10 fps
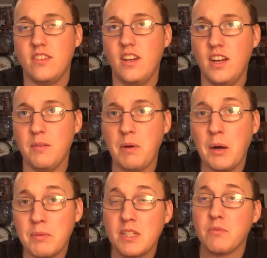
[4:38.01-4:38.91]

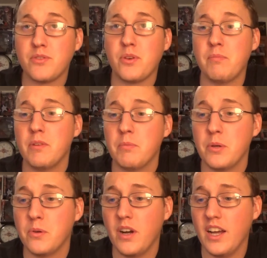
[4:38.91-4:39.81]
Palpatine was from
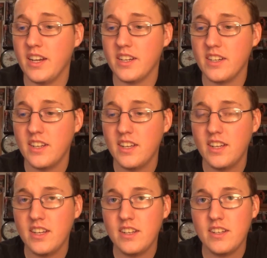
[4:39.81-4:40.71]
Naboo, and
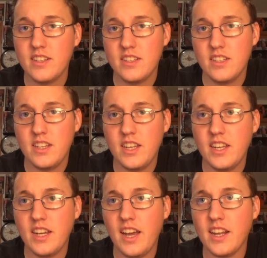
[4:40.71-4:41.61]

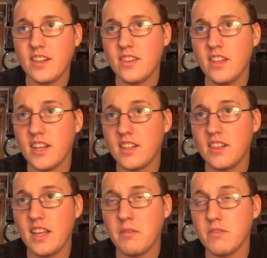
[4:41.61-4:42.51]
he had
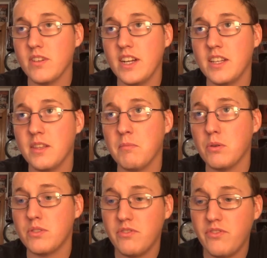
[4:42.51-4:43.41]
they were in the
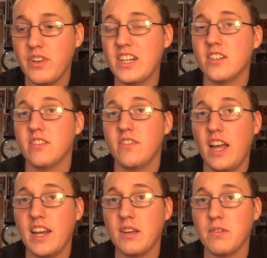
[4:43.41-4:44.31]
most fear of
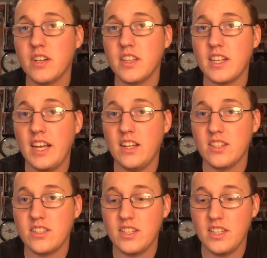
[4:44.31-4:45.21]
anyone in the
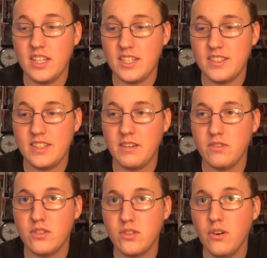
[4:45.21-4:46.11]
galaxy. Like, they were
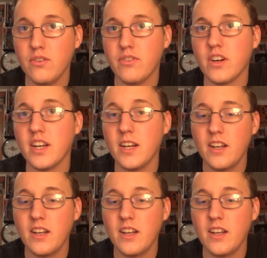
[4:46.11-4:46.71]
so afraid.